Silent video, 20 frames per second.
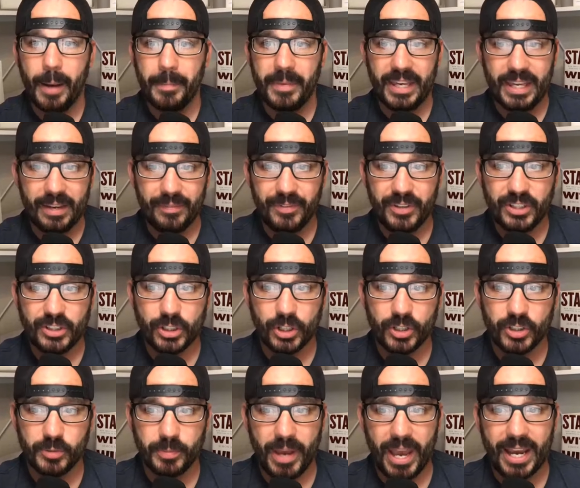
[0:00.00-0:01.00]
If he
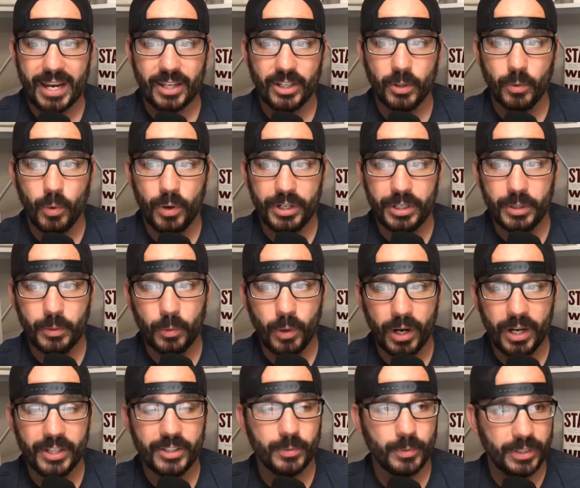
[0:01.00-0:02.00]
turns back into what he
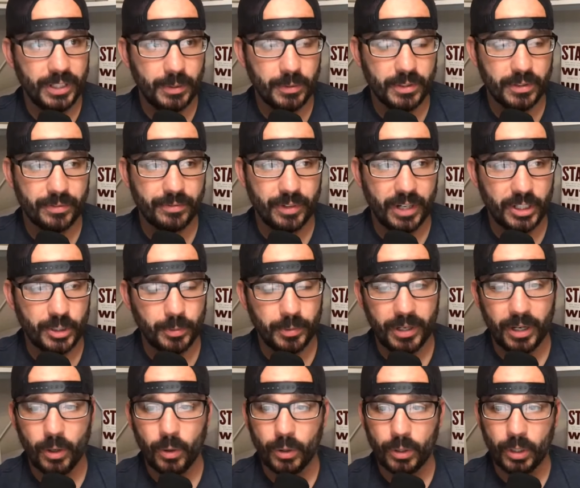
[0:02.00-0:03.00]
was when he was a freshman at
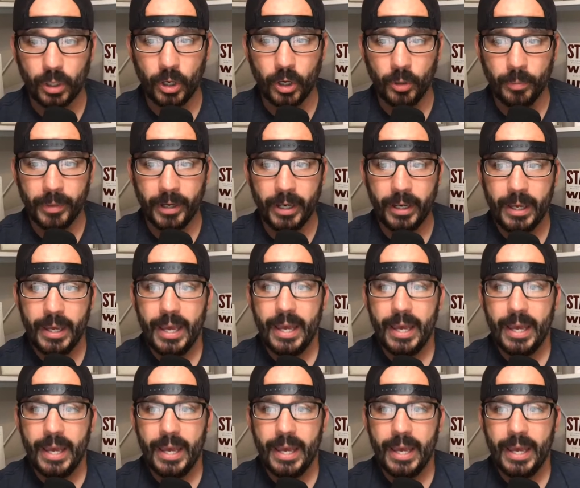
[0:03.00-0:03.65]
Oklahoma,